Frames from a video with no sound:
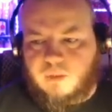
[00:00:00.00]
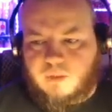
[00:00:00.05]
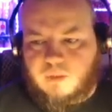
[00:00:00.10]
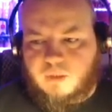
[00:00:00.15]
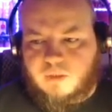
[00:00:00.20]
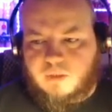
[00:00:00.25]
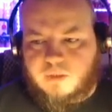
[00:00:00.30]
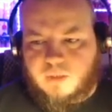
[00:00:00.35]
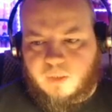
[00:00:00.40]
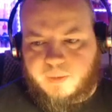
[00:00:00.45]

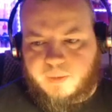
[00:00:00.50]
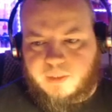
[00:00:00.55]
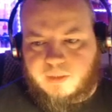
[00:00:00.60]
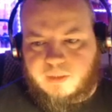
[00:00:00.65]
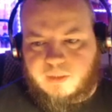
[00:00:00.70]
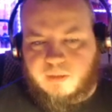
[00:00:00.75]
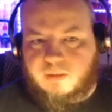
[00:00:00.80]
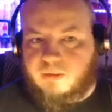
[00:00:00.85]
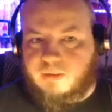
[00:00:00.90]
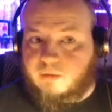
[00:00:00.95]
So
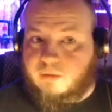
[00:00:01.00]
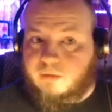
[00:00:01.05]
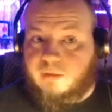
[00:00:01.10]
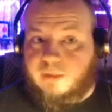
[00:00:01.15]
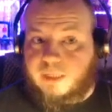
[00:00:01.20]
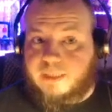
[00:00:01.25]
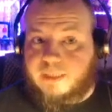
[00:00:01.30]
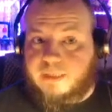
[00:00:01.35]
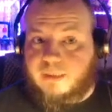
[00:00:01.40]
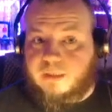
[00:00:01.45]
it's
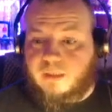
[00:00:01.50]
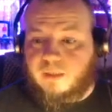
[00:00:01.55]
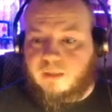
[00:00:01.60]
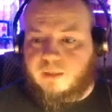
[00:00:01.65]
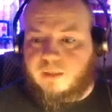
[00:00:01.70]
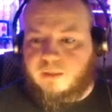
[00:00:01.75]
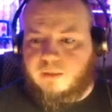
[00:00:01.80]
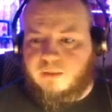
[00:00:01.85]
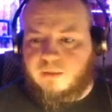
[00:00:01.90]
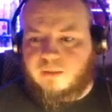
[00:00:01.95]

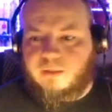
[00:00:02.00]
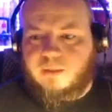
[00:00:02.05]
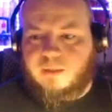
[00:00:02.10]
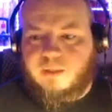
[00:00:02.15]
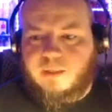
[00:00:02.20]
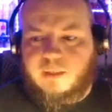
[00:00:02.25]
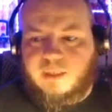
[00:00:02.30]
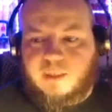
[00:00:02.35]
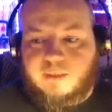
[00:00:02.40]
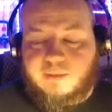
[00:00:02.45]
solid.
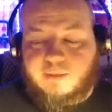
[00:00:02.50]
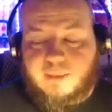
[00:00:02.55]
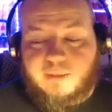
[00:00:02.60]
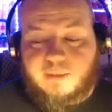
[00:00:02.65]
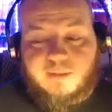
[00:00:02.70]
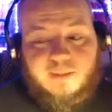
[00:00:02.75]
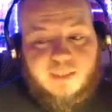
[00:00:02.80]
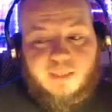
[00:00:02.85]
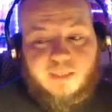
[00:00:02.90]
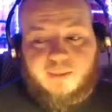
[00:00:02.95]

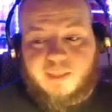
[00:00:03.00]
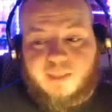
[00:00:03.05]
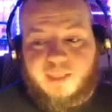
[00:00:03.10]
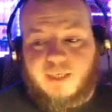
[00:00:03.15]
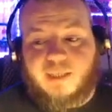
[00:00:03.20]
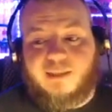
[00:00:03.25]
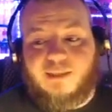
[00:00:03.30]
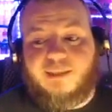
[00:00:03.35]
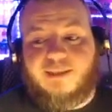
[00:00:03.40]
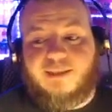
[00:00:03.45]
Sarah, they
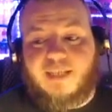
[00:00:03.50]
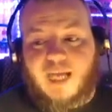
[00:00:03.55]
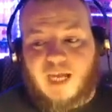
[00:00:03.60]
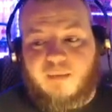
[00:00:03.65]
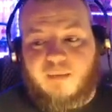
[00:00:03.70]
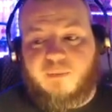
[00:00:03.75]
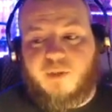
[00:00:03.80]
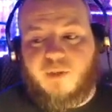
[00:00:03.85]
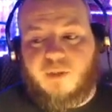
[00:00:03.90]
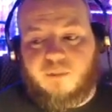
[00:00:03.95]
are
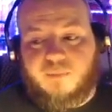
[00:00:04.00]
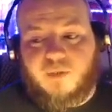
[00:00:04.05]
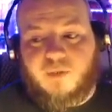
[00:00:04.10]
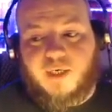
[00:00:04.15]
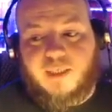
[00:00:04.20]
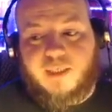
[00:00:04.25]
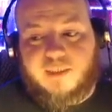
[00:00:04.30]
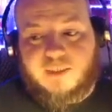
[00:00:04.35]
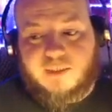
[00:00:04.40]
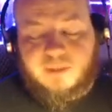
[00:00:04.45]
damn good
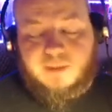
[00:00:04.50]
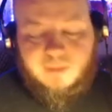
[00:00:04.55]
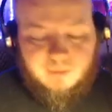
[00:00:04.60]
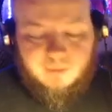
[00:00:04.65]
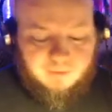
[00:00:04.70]
prizes.